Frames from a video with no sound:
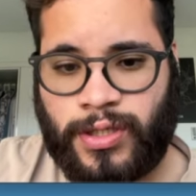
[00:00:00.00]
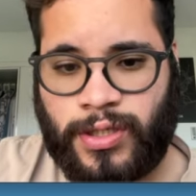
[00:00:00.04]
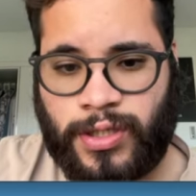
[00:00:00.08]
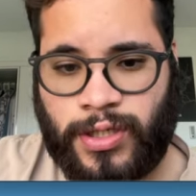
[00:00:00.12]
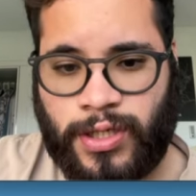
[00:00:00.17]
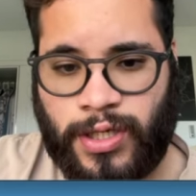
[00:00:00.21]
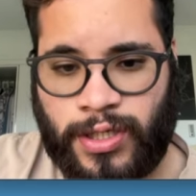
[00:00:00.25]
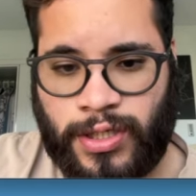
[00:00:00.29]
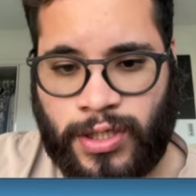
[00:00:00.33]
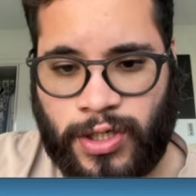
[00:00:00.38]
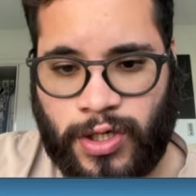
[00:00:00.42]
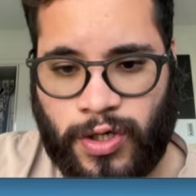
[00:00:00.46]

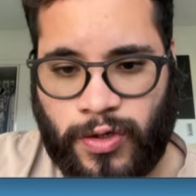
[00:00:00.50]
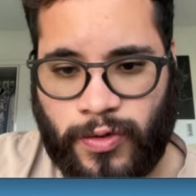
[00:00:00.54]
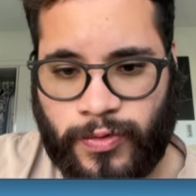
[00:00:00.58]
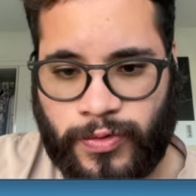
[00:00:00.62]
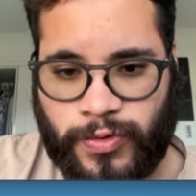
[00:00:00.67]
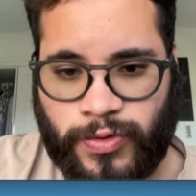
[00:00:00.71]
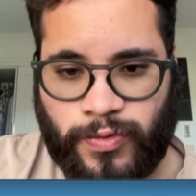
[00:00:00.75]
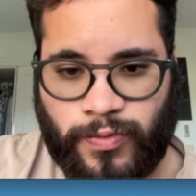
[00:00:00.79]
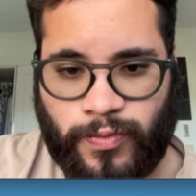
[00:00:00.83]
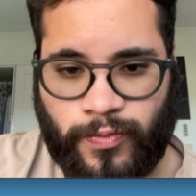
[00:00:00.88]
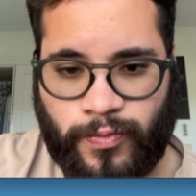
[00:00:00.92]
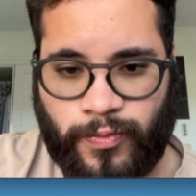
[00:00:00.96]
And it goes
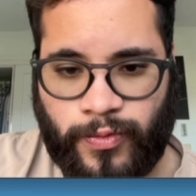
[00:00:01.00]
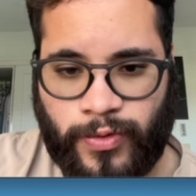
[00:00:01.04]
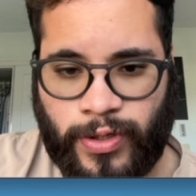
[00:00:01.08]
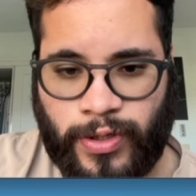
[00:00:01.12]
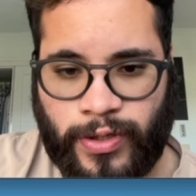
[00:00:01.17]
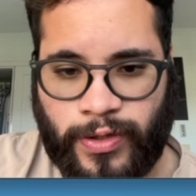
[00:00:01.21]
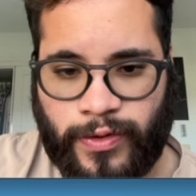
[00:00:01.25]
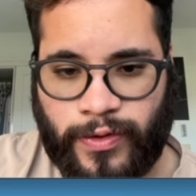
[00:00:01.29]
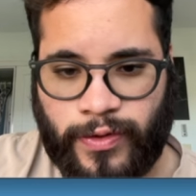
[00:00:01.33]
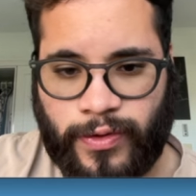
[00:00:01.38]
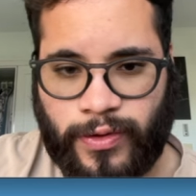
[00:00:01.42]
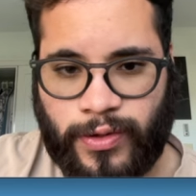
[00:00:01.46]
with
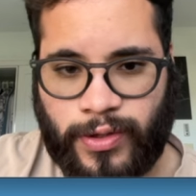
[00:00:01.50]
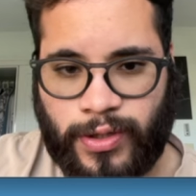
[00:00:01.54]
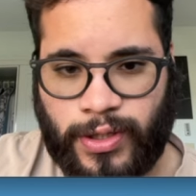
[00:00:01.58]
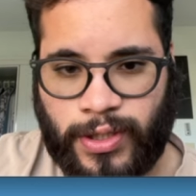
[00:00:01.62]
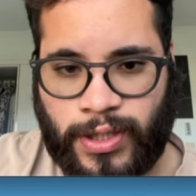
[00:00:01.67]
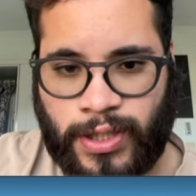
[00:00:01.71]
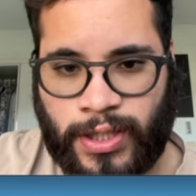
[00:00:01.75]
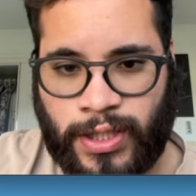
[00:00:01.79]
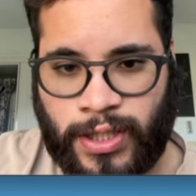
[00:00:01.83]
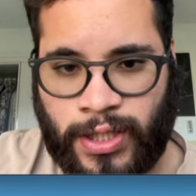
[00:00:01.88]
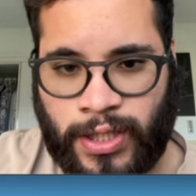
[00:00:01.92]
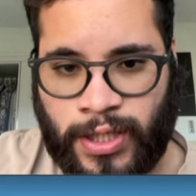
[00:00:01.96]

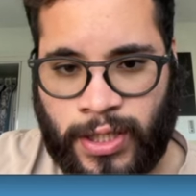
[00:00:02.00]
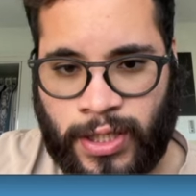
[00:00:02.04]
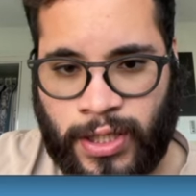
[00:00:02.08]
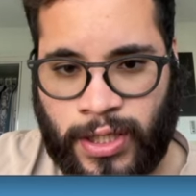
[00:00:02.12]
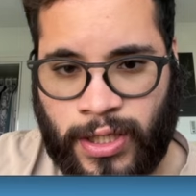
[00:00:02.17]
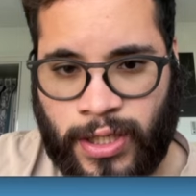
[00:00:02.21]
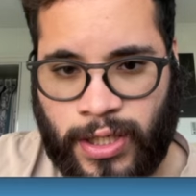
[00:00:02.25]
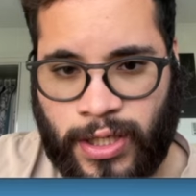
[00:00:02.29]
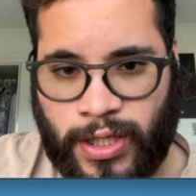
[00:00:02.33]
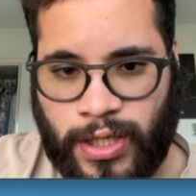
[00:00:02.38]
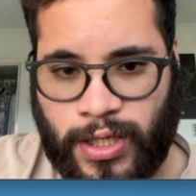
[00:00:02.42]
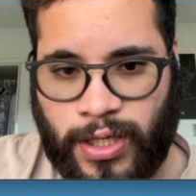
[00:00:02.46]
the
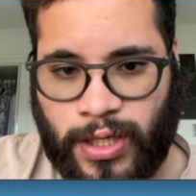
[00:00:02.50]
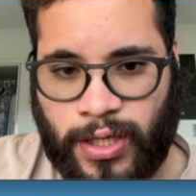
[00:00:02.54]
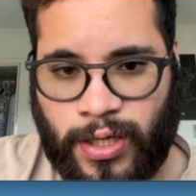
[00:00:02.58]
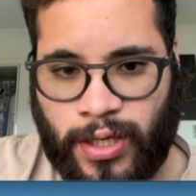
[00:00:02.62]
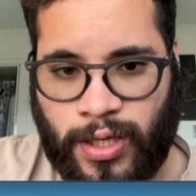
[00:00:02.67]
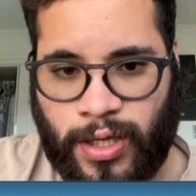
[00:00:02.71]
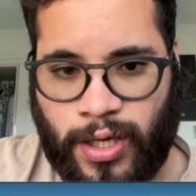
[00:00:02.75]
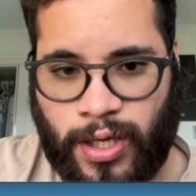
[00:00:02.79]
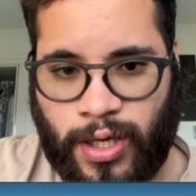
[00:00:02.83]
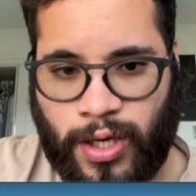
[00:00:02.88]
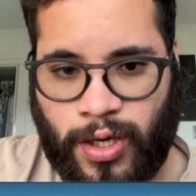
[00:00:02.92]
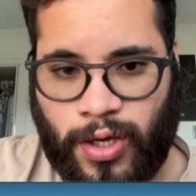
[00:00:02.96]

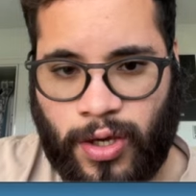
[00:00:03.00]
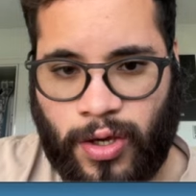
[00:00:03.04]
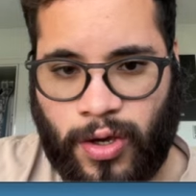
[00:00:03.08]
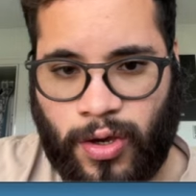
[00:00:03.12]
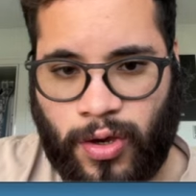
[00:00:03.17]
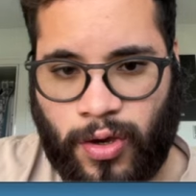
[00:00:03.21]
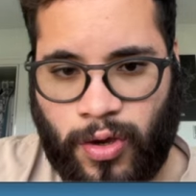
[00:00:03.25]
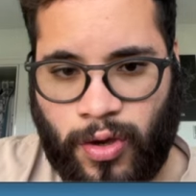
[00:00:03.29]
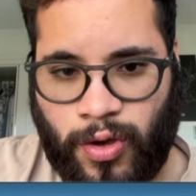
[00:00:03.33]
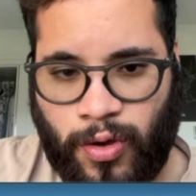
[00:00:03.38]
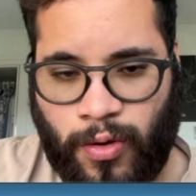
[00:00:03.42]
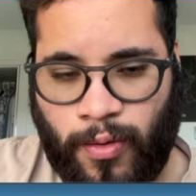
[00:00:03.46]

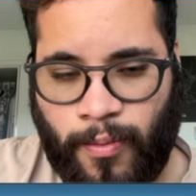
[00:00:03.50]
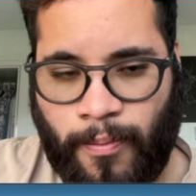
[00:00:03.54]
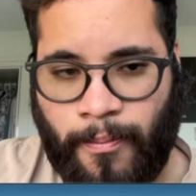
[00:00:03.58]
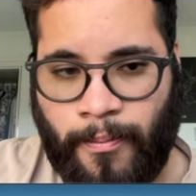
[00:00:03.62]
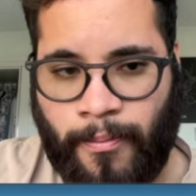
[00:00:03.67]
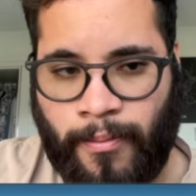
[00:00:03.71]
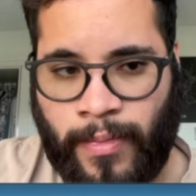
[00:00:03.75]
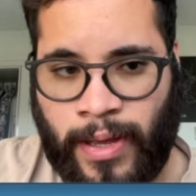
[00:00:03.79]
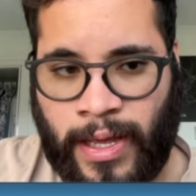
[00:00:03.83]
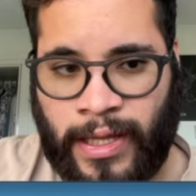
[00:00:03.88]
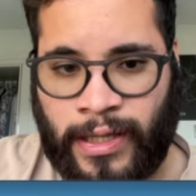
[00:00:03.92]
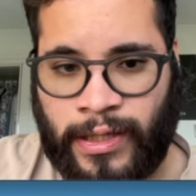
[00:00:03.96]

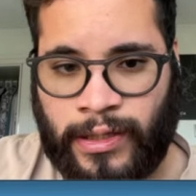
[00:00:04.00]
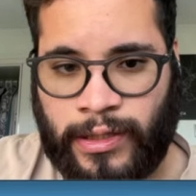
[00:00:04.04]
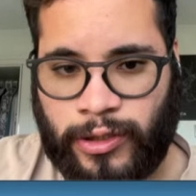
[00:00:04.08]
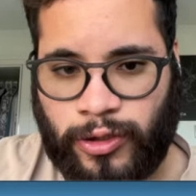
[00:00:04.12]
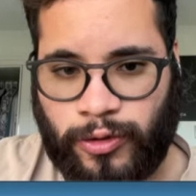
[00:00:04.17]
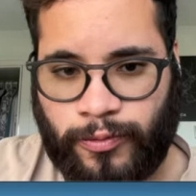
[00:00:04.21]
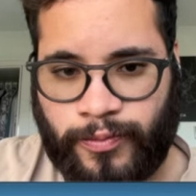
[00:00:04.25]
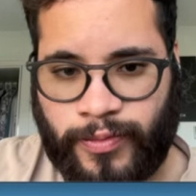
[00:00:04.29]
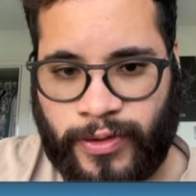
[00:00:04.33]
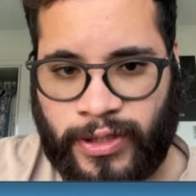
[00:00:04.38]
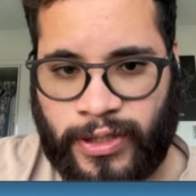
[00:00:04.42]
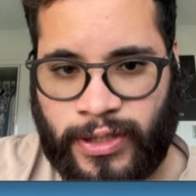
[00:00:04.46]
main
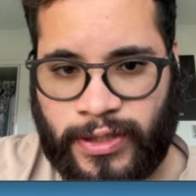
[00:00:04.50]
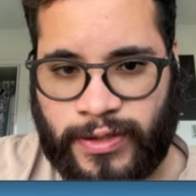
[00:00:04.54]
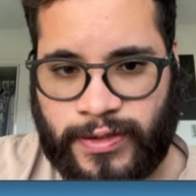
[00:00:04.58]
loop in this